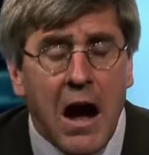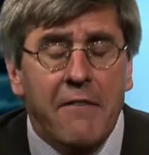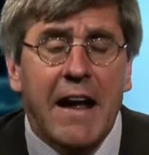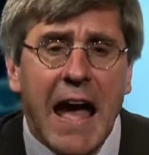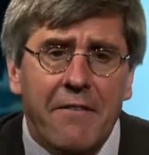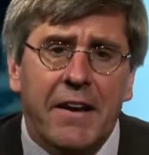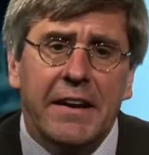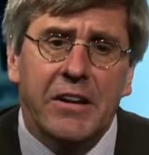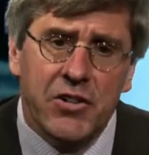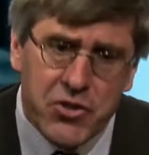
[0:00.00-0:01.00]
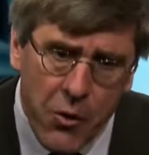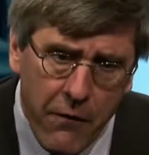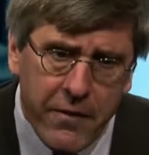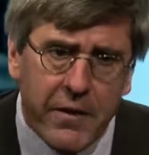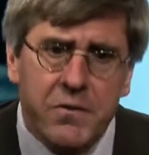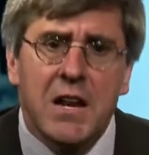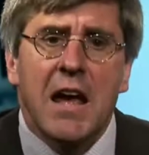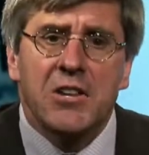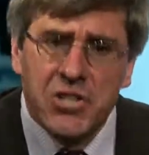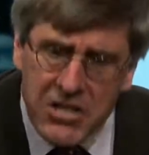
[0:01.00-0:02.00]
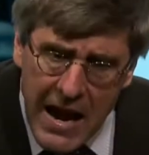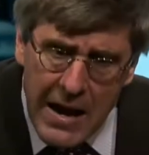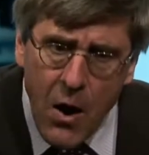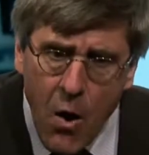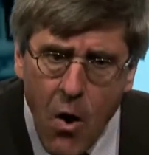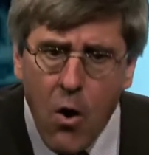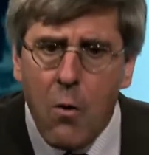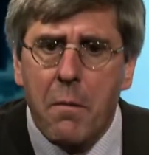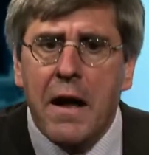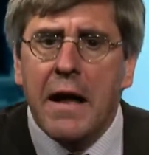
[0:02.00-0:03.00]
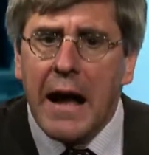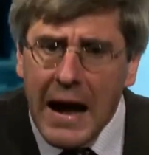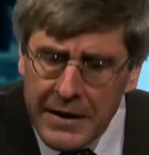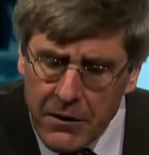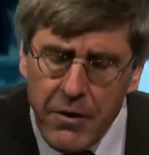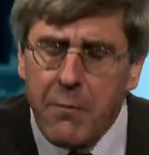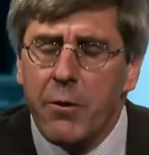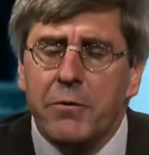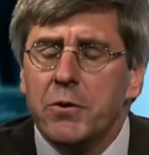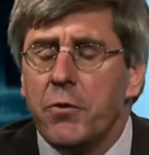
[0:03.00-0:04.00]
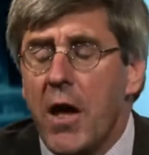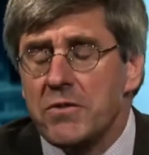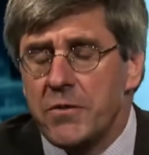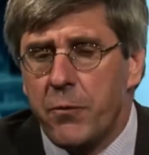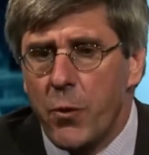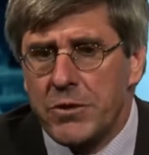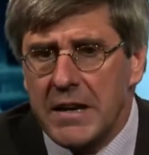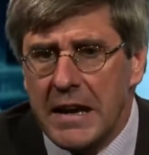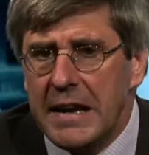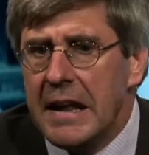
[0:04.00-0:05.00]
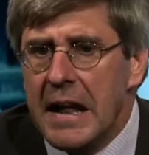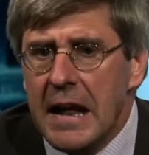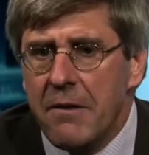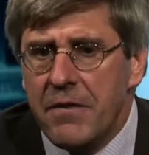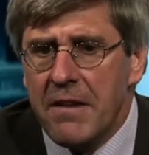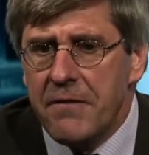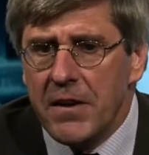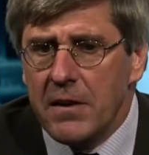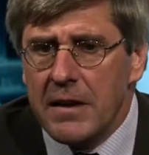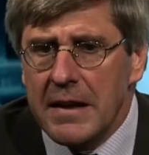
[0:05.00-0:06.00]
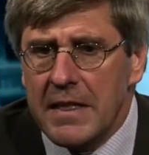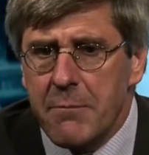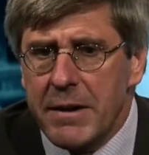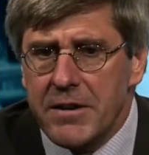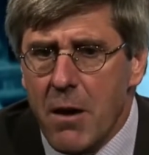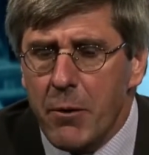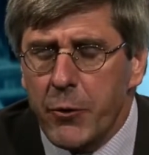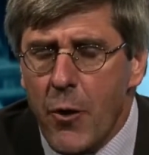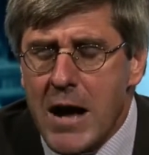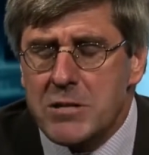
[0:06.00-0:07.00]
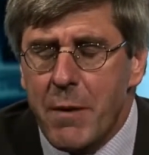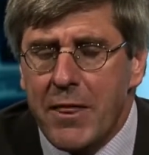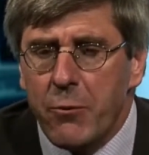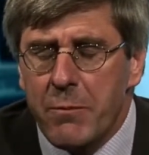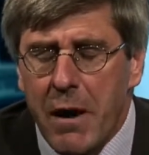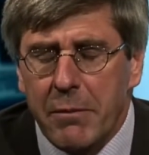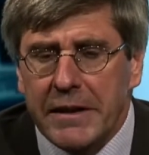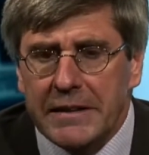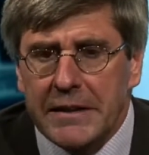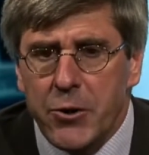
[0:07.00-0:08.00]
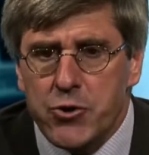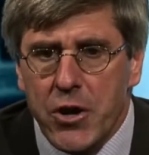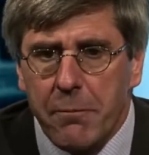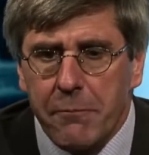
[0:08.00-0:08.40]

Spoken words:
of having conservatives stay home in November of 2014 if they feel like they've been double-crossed by the Republican leadership.